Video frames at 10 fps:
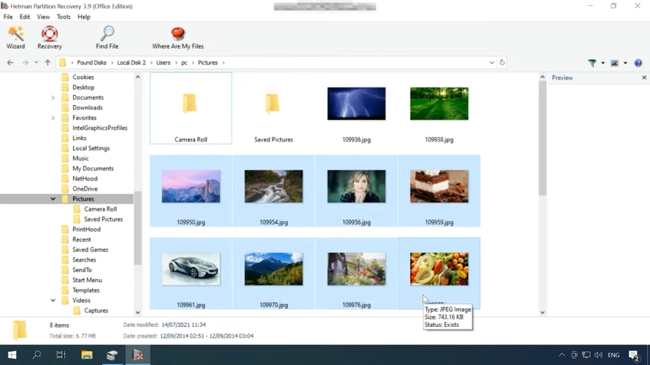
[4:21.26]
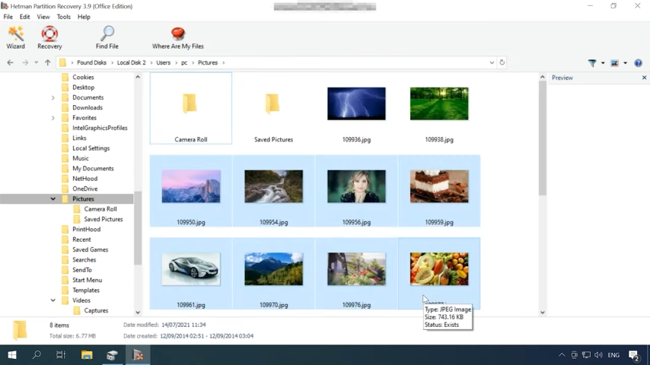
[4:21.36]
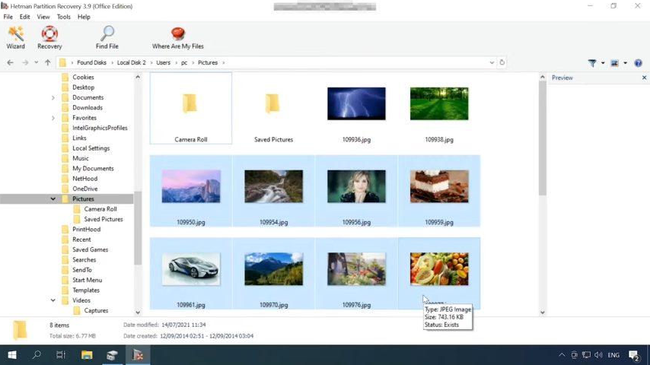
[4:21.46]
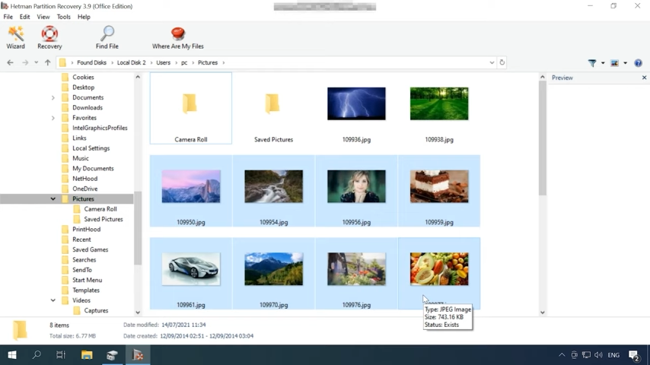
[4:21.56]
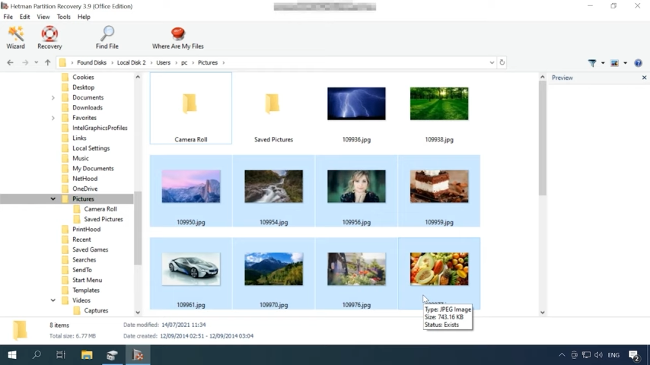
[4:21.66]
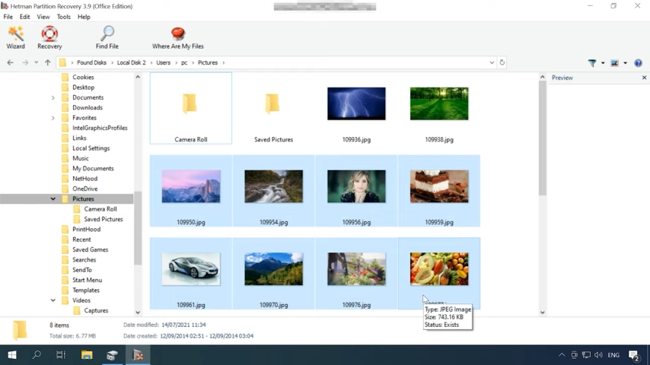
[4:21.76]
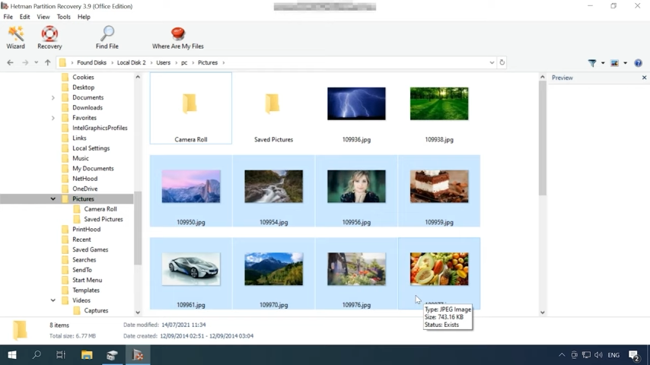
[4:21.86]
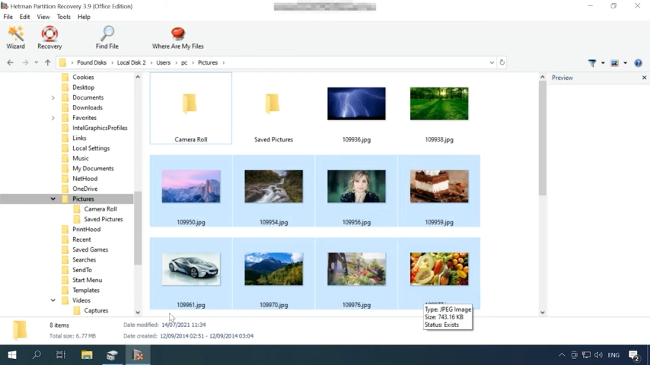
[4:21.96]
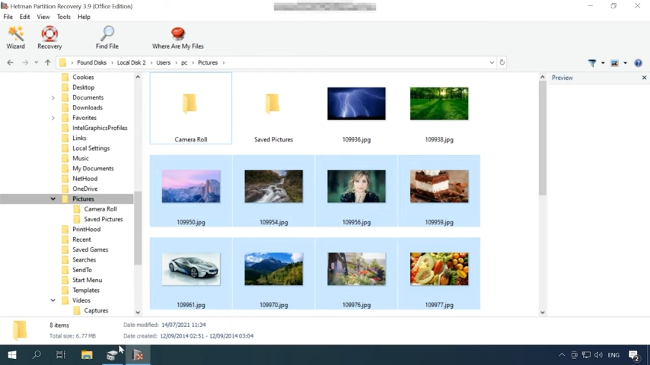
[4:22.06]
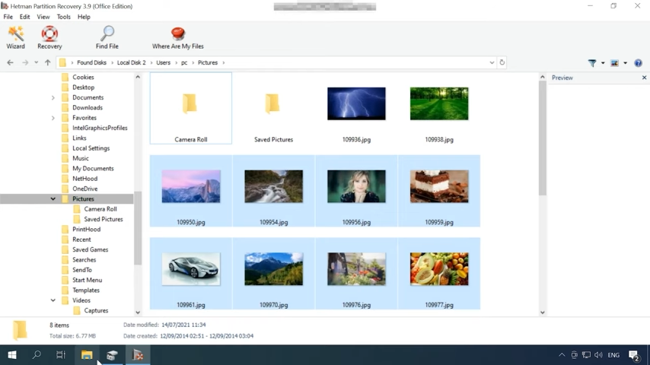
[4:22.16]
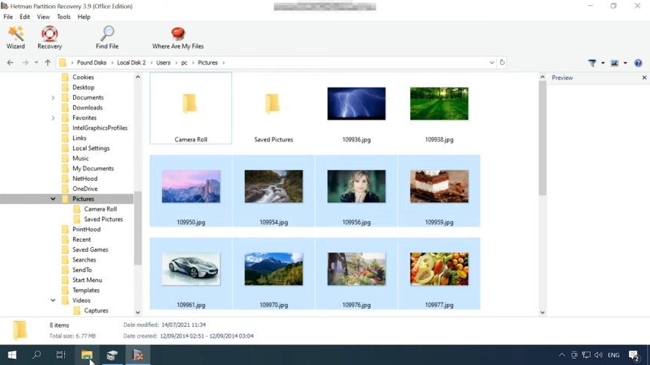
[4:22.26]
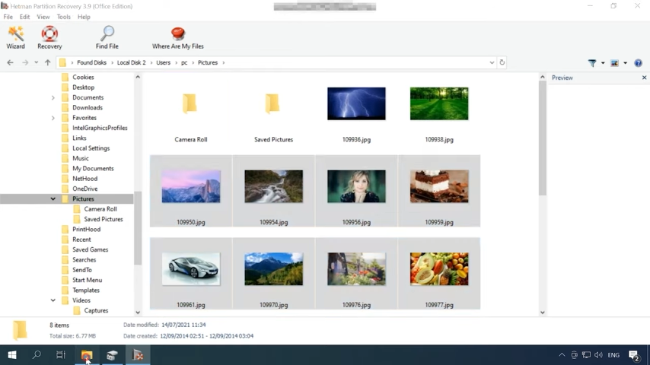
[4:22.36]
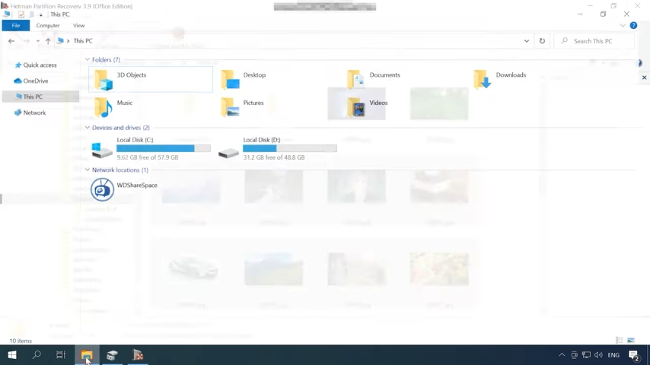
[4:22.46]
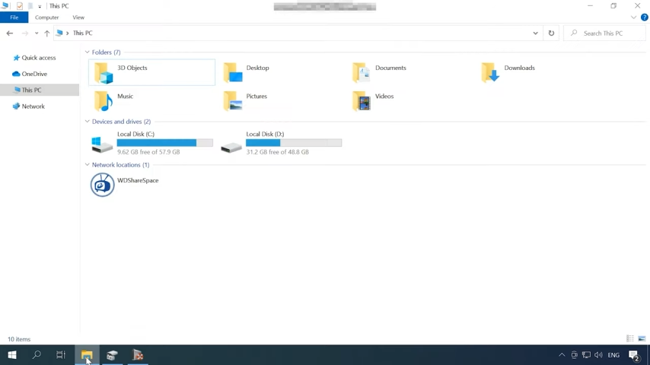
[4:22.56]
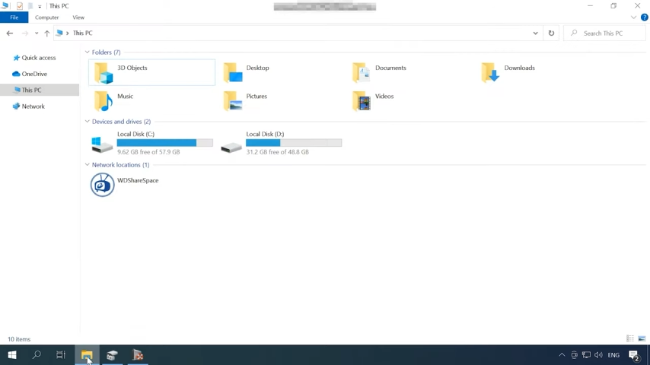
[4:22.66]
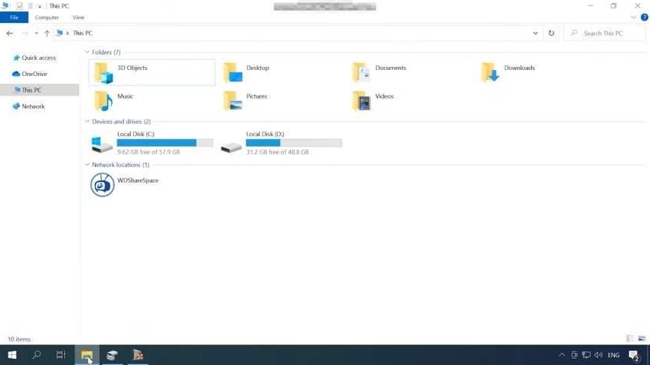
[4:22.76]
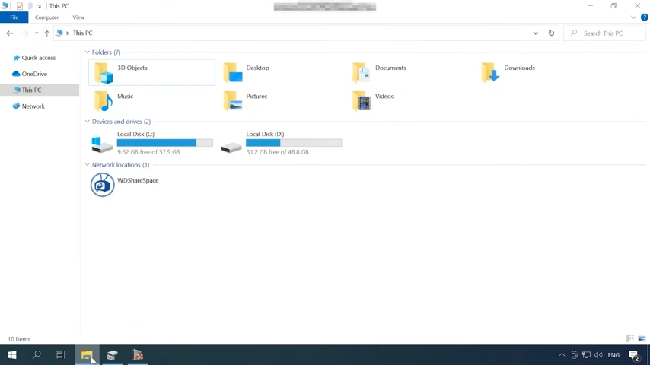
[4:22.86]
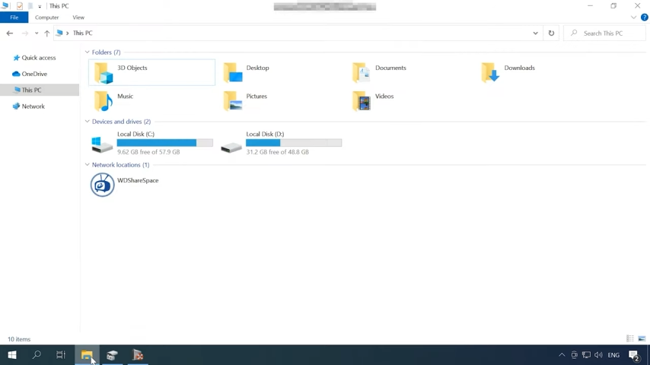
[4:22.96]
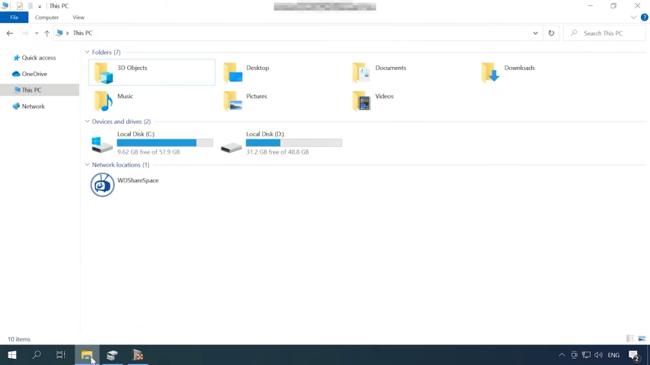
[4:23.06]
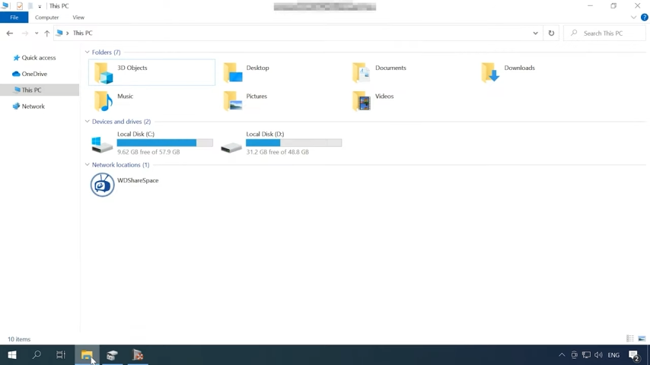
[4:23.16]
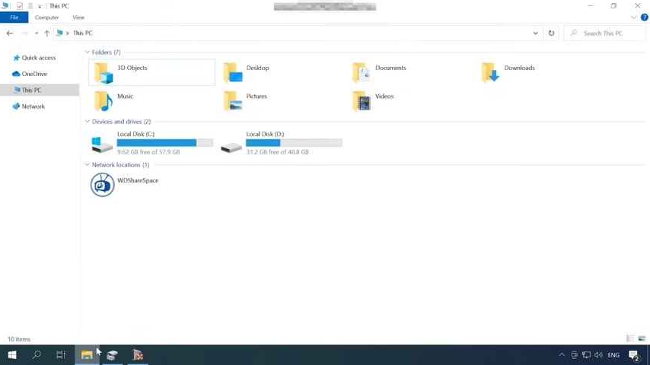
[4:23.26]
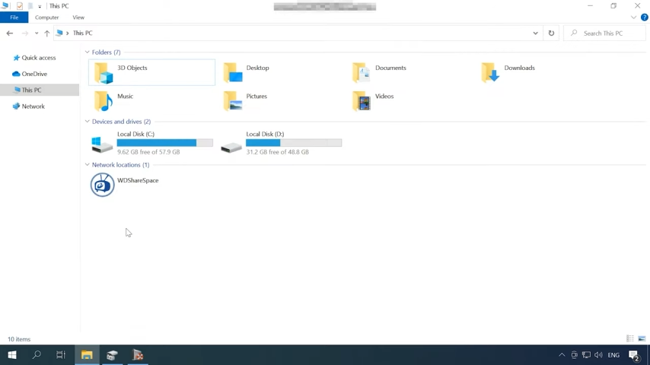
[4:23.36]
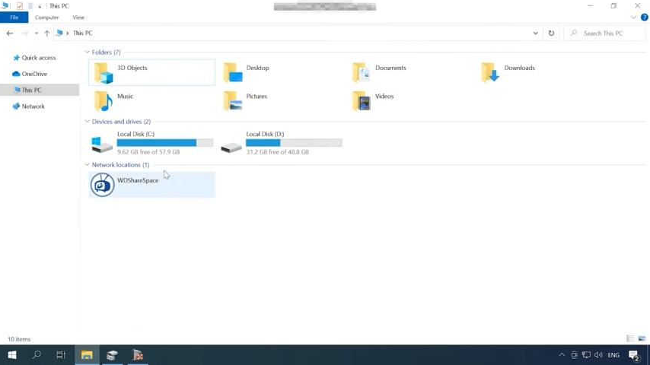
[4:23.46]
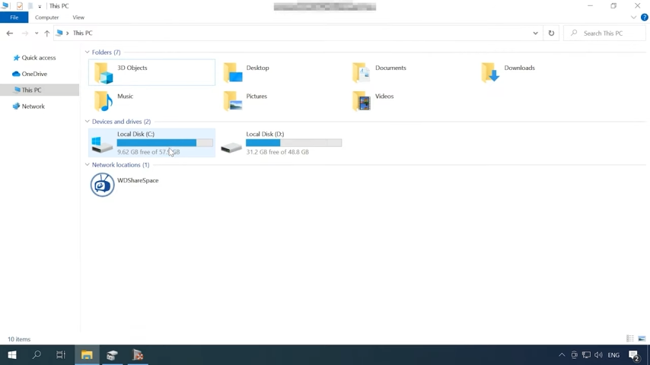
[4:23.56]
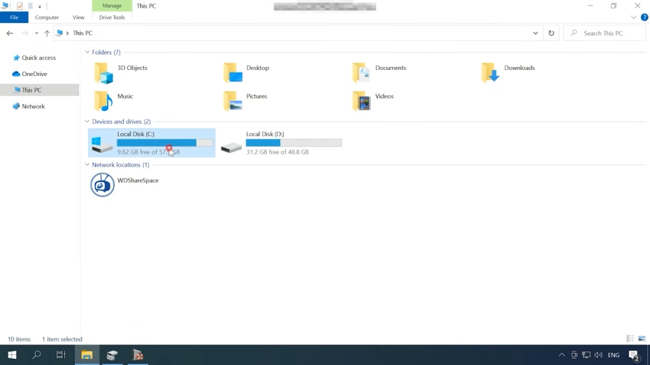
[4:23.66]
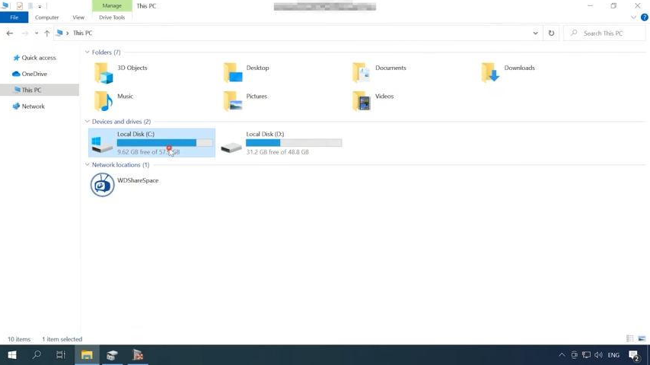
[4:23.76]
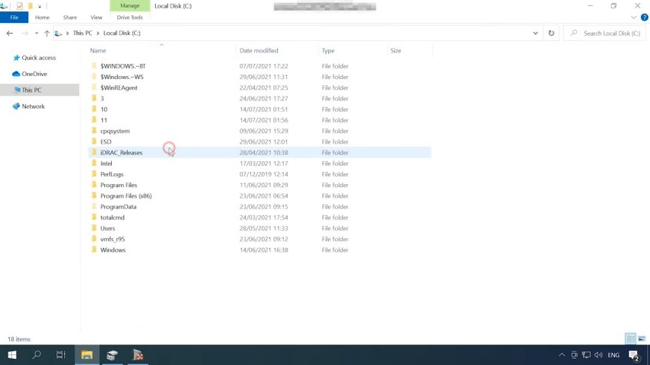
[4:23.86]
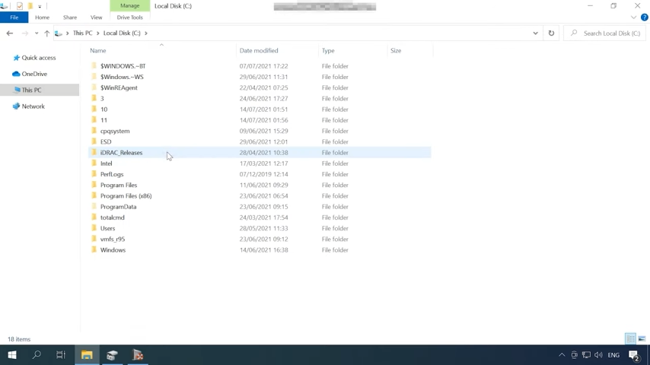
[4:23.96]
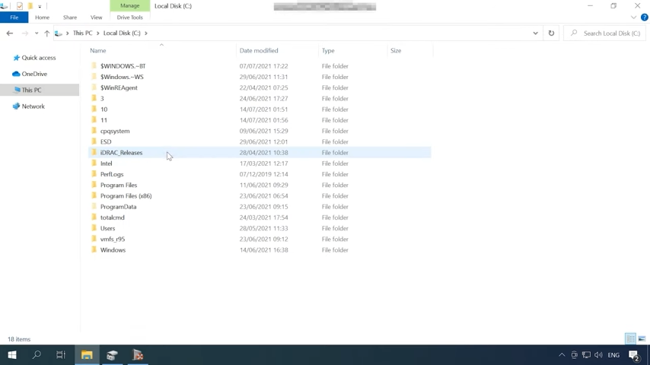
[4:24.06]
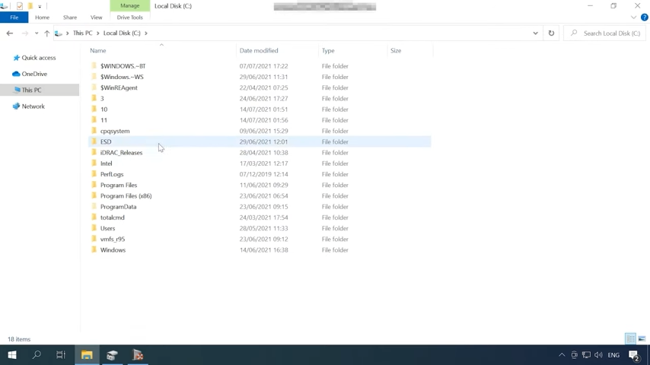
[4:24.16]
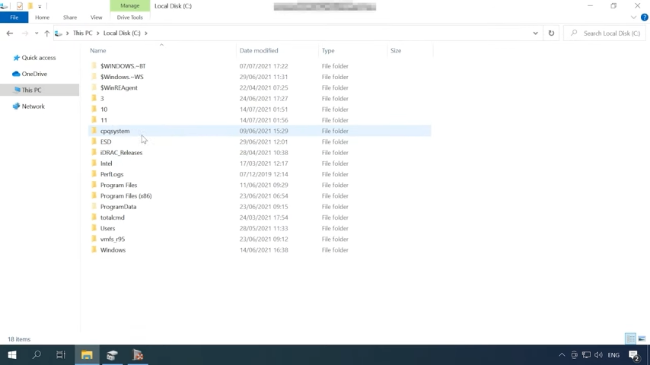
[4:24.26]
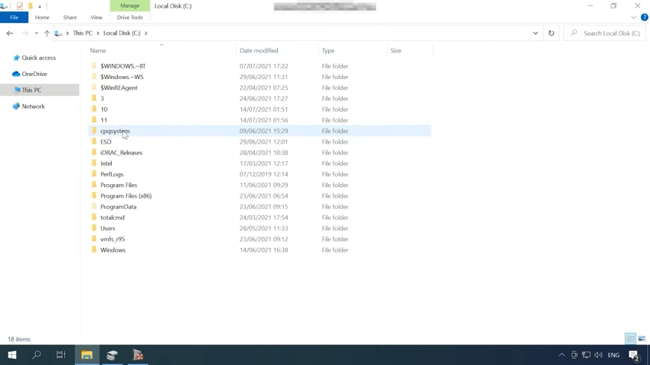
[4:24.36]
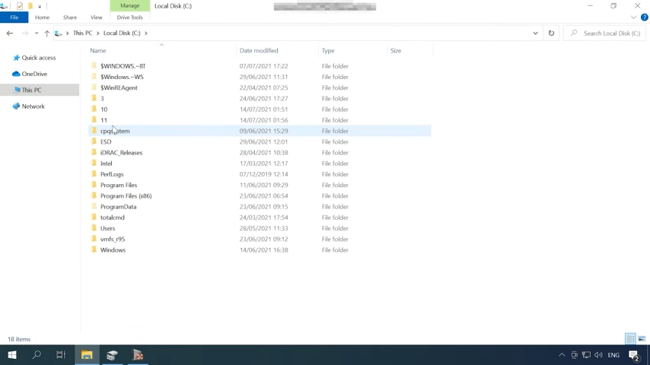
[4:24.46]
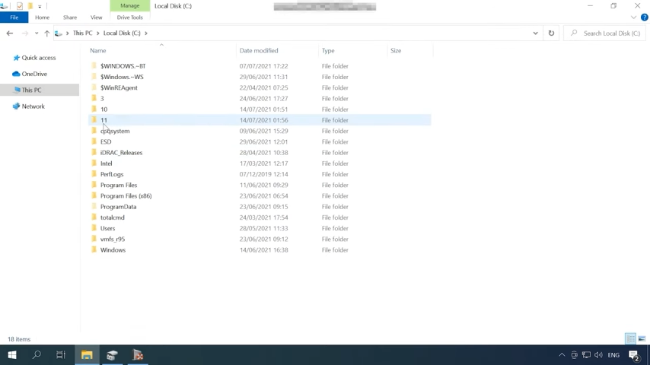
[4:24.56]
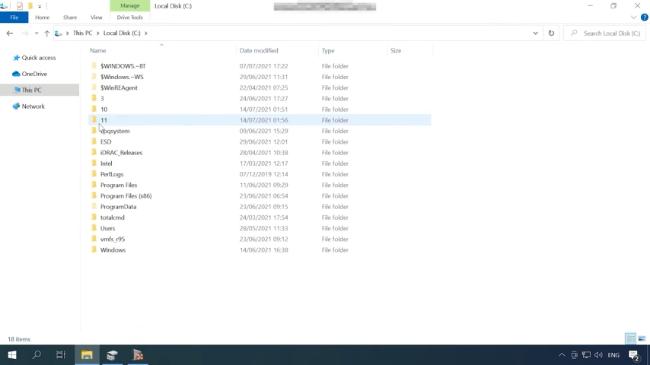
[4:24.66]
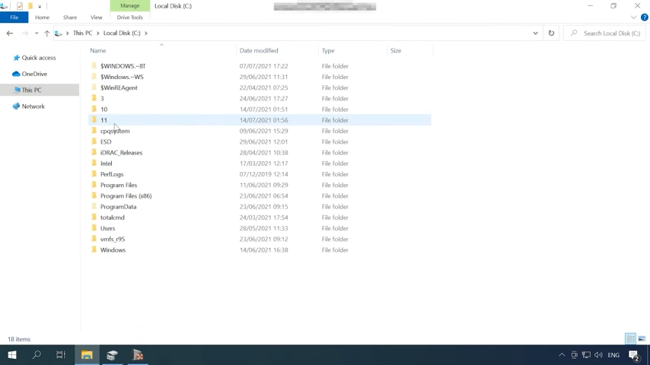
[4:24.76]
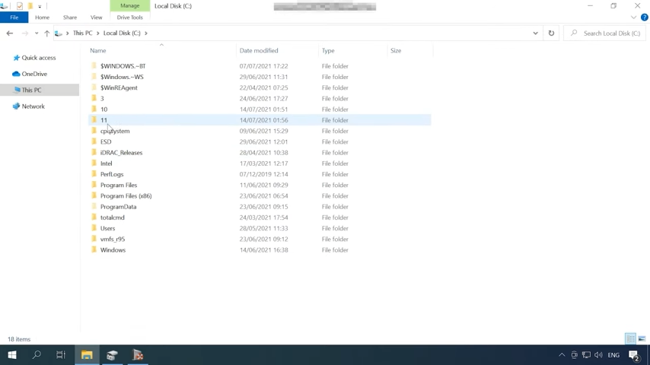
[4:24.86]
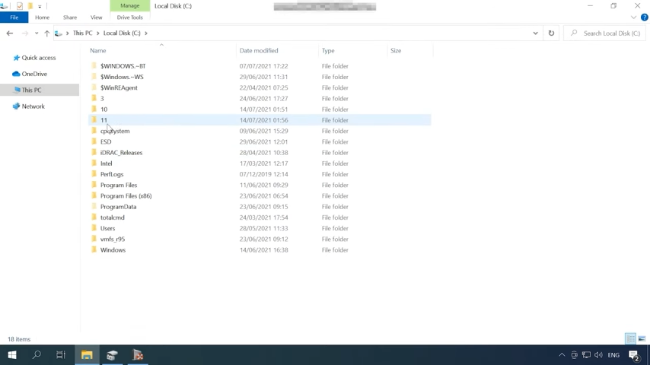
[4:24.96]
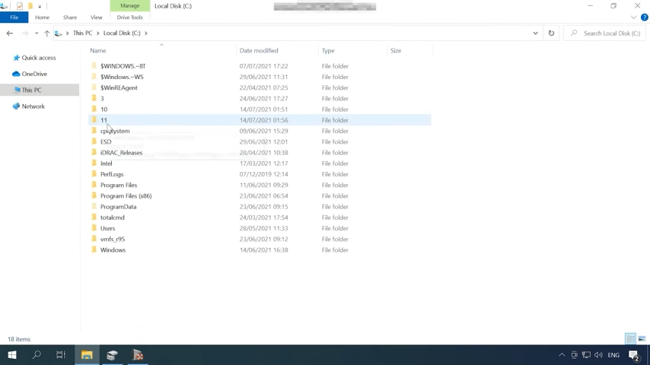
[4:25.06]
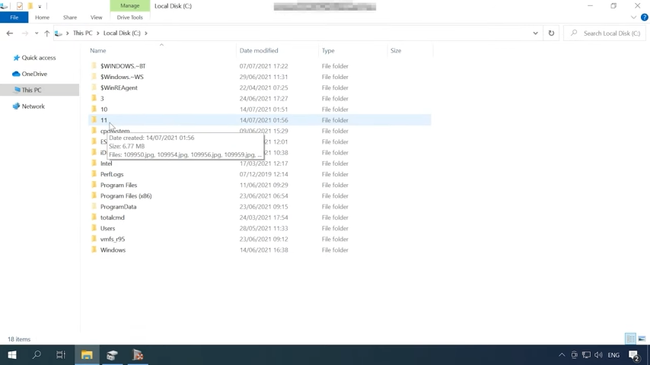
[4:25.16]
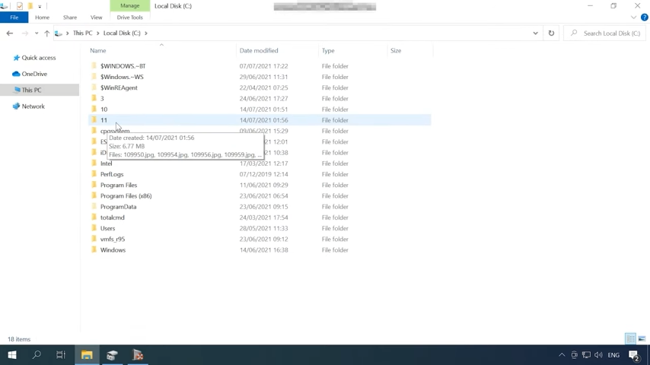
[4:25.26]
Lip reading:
Nobody's mouth can be seen.